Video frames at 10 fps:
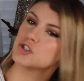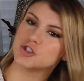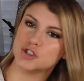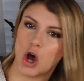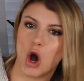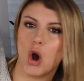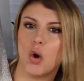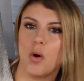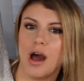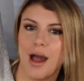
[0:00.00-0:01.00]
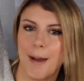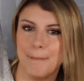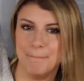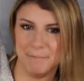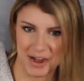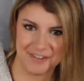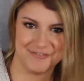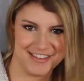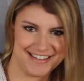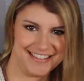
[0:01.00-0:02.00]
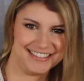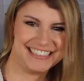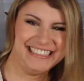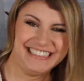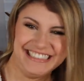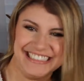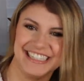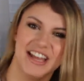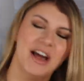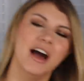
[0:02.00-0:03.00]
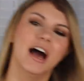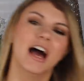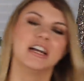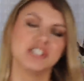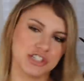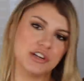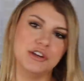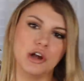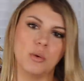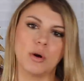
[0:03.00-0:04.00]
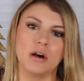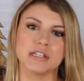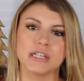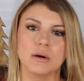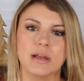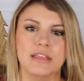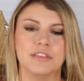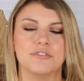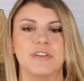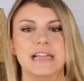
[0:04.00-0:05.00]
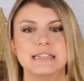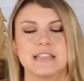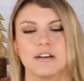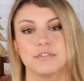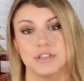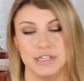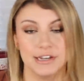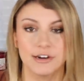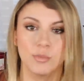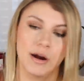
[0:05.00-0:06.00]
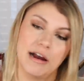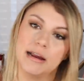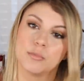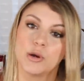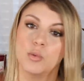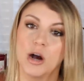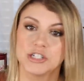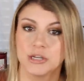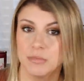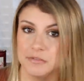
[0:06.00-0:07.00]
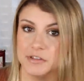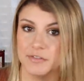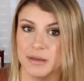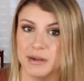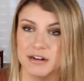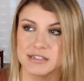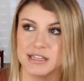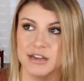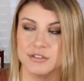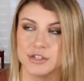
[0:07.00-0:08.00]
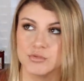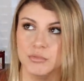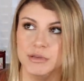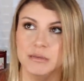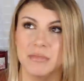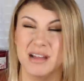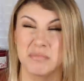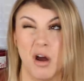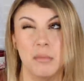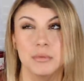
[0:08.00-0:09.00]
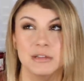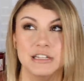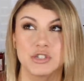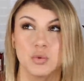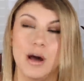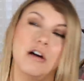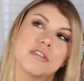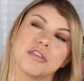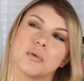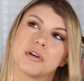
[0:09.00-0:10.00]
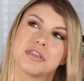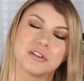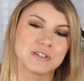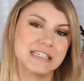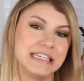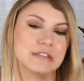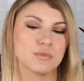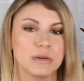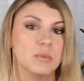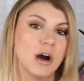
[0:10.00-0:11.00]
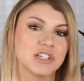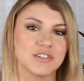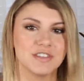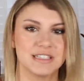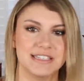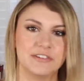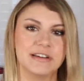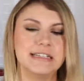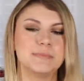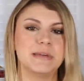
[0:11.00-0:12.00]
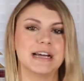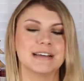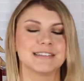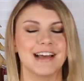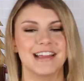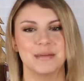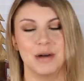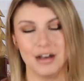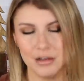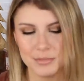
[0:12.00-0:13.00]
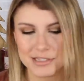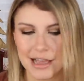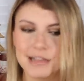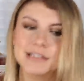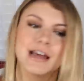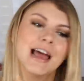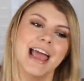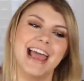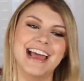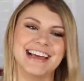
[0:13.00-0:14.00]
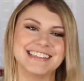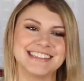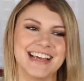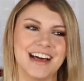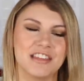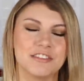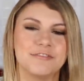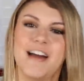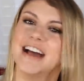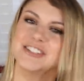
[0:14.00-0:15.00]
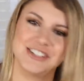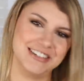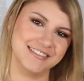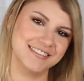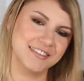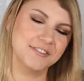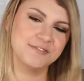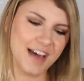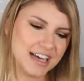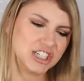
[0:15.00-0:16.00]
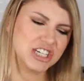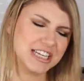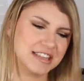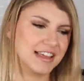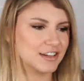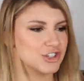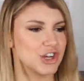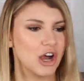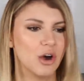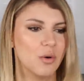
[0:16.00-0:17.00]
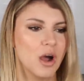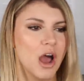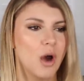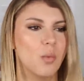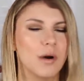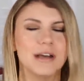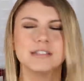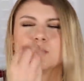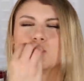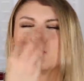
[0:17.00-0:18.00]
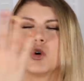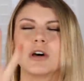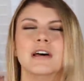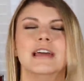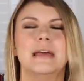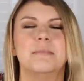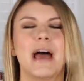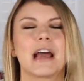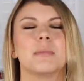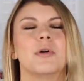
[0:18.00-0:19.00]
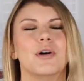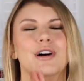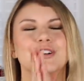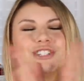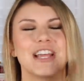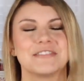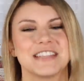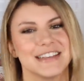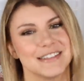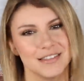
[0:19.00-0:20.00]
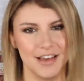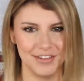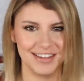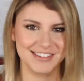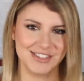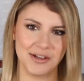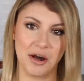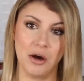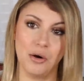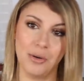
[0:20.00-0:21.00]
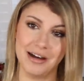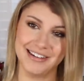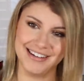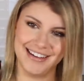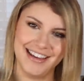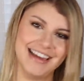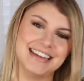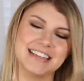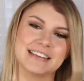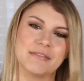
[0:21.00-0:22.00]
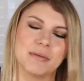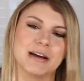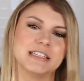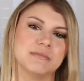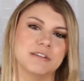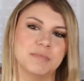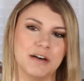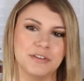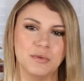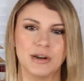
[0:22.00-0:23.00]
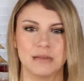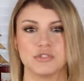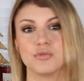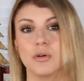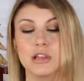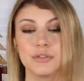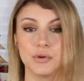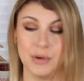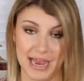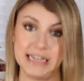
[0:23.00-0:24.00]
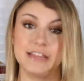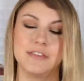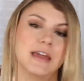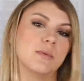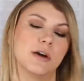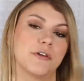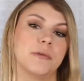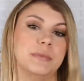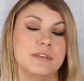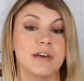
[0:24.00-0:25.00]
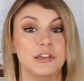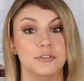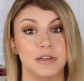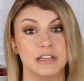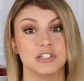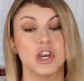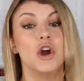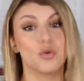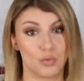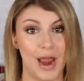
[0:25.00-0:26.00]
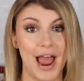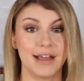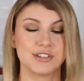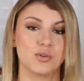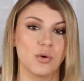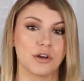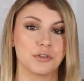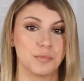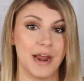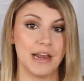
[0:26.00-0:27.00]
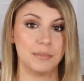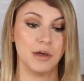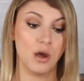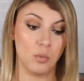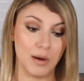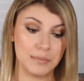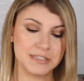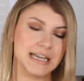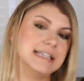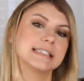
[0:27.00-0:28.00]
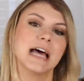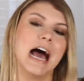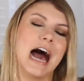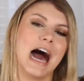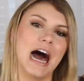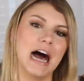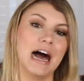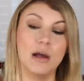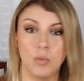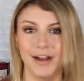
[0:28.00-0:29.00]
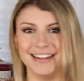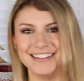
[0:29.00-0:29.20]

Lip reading: so buffy. Just so you know, we're also in the phase of the year where I'm rewatching Buffy the Vampire Slayer. This will be my probably 12th or 13th rewatch of the series because I am obsessed. And the fashion in that show was impeccable. Chef's kiss, love it. So anything that reminds me of Buffy when I'm scrolling through anything, whether it be Value Village, Racks, or ThredUp websites, I want it.